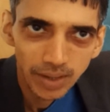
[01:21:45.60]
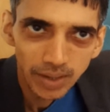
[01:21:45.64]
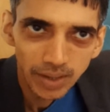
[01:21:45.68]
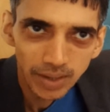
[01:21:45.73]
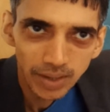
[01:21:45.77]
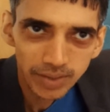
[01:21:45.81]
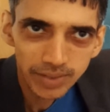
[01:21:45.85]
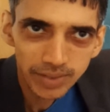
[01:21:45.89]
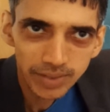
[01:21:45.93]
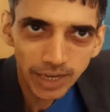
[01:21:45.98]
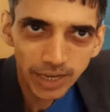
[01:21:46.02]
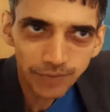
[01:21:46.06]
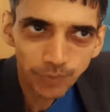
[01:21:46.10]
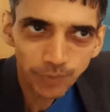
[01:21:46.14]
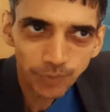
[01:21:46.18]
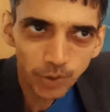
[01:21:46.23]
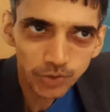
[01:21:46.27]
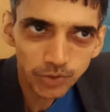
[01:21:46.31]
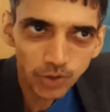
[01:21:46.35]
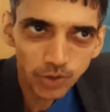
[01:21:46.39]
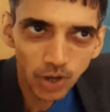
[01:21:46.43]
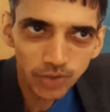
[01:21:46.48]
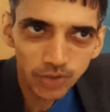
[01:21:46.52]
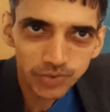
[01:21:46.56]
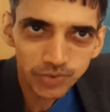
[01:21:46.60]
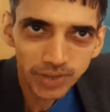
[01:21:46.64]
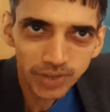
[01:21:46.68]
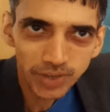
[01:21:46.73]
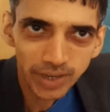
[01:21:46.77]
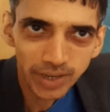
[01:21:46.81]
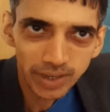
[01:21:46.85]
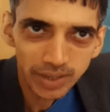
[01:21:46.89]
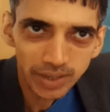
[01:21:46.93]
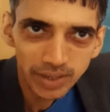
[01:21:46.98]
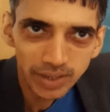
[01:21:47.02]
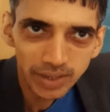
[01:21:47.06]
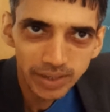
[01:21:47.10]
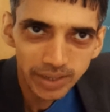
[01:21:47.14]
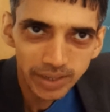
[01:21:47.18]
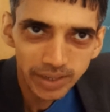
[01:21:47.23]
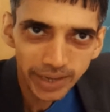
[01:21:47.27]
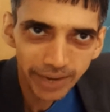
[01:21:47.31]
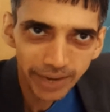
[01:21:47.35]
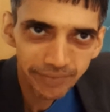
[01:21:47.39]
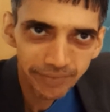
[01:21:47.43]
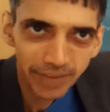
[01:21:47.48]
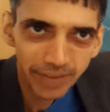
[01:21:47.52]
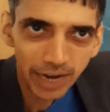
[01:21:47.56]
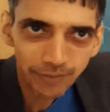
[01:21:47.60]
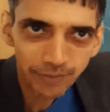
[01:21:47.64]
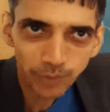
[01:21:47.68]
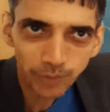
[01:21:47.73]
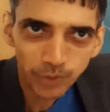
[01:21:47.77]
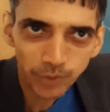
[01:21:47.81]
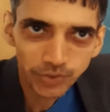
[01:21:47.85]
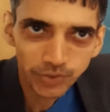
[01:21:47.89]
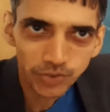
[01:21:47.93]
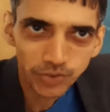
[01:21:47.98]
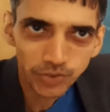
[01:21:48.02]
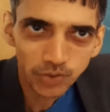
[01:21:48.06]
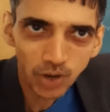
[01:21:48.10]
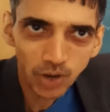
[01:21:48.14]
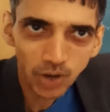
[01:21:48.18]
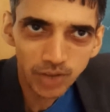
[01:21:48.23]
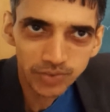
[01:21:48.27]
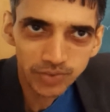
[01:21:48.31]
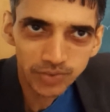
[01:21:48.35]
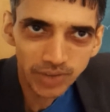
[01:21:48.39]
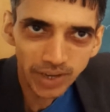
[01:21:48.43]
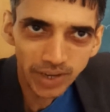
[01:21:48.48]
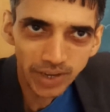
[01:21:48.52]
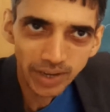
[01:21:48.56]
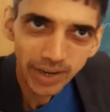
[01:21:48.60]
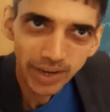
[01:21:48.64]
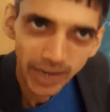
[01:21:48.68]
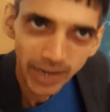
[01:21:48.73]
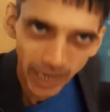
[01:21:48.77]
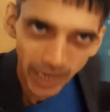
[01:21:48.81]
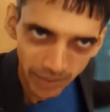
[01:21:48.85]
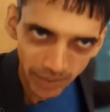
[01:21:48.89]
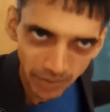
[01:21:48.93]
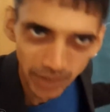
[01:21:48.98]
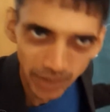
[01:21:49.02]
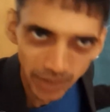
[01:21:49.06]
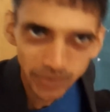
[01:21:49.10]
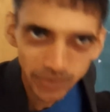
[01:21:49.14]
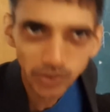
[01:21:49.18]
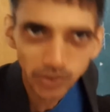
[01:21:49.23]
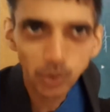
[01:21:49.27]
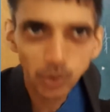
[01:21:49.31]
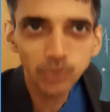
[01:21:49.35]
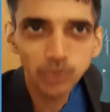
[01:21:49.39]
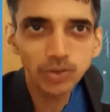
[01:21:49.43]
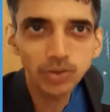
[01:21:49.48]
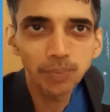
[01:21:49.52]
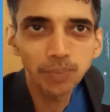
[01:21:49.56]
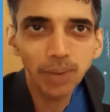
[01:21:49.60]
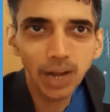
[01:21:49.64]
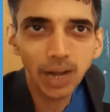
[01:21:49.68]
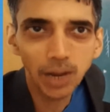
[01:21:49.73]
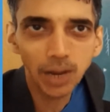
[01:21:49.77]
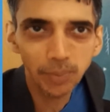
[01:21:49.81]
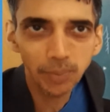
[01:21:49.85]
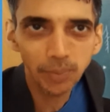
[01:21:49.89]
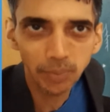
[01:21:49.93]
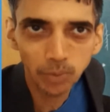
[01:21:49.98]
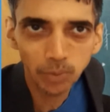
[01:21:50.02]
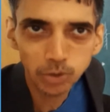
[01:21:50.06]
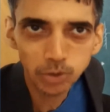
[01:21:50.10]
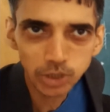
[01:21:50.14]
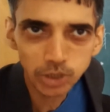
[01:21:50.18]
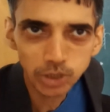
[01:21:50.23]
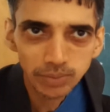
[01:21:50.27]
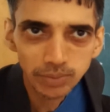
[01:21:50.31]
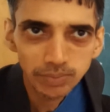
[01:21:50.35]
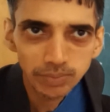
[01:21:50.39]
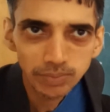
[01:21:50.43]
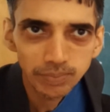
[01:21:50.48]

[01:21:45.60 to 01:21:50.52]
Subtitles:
Is that force constant? If that force is constant, it will execute simple harmonic motion.